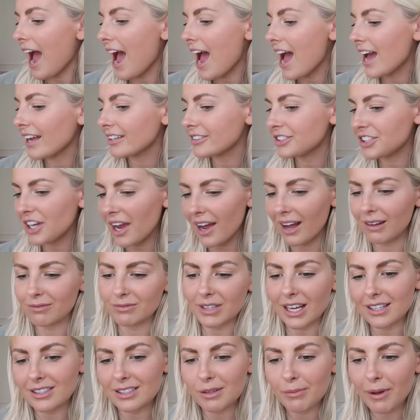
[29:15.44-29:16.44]
And yeah,
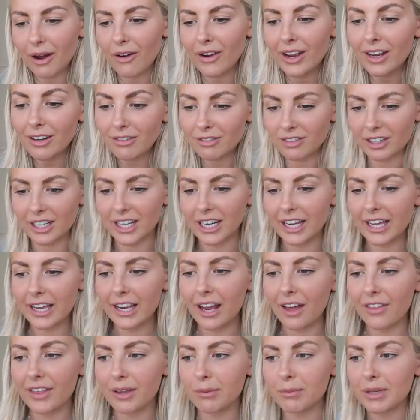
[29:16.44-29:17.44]
that's about it
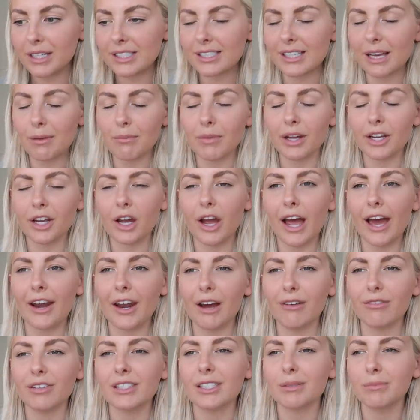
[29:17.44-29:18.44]
really. I think me and Sam might
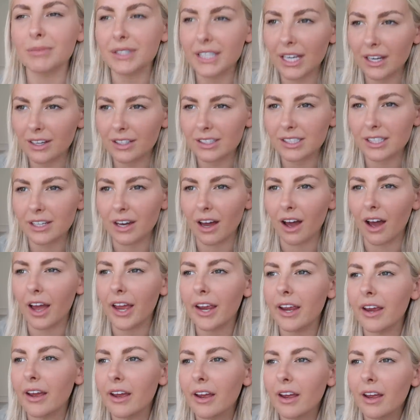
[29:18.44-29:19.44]
head out for some dinner
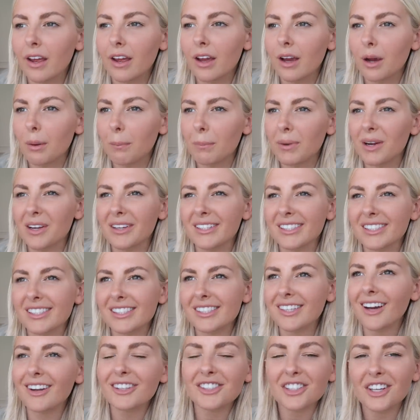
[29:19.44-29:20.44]
tonight because
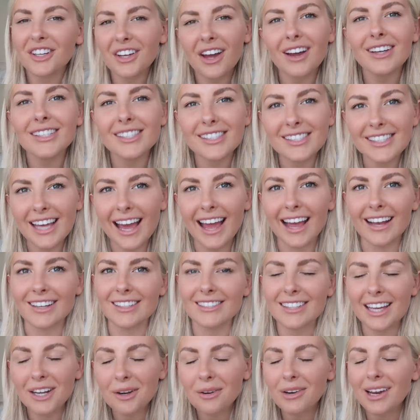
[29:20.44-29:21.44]
it's such a nice day.
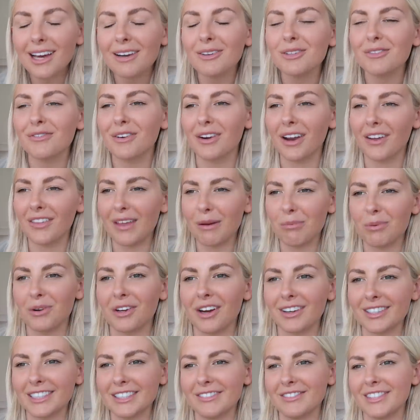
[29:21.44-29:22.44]
Does anyone else feel like their
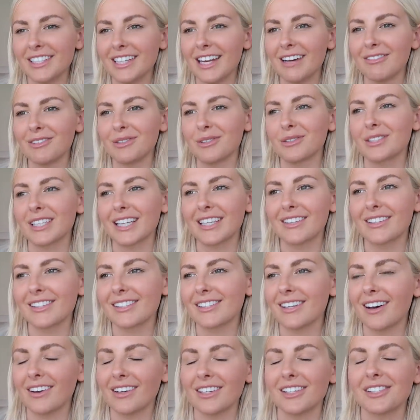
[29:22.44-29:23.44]
productivity levels in the
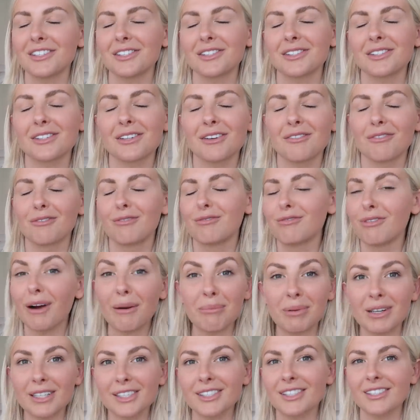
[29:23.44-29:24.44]
sun is just
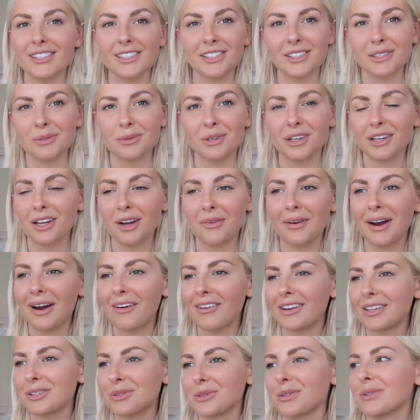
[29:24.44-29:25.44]
rubbish because they just wanna go
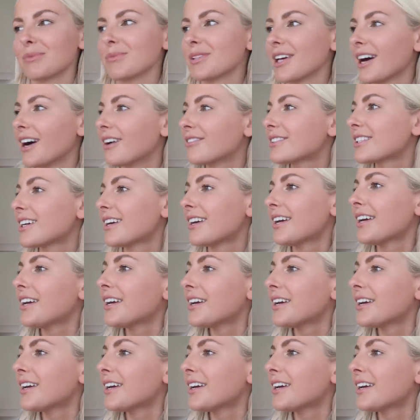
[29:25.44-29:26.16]
out and enjoy themselves?